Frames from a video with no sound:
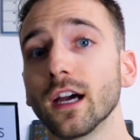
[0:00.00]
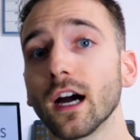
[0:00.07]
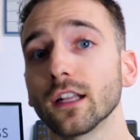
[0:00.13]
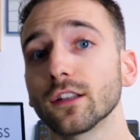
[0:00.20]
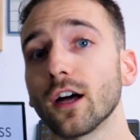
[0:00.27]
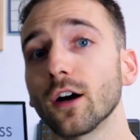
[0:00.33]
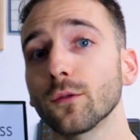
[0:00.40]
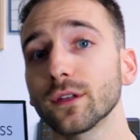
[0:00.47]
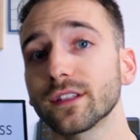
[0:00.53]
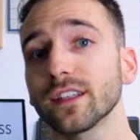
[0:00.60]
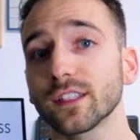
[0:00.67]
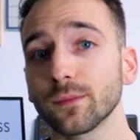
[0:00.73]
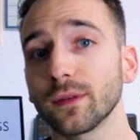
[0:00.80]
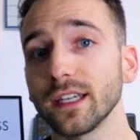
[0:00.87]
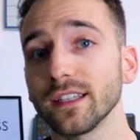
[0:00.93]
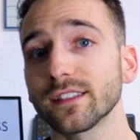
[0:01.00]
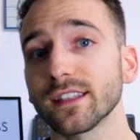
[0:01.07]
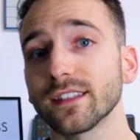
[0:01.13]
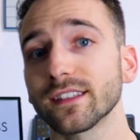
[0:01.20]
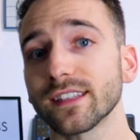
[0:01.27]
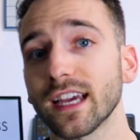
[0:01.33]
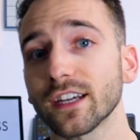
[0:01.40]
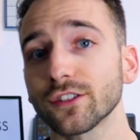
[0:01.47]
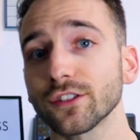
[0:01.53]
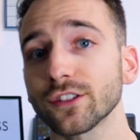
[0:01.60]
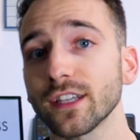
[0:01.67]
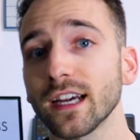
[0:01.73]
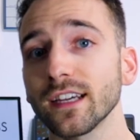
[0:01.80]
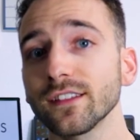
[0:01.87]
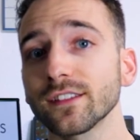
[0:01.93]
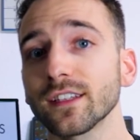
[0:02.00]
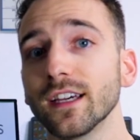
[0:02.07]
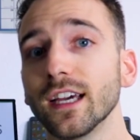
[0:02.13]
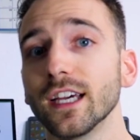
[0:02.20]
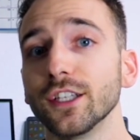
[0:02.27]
along with this piece and this exercise,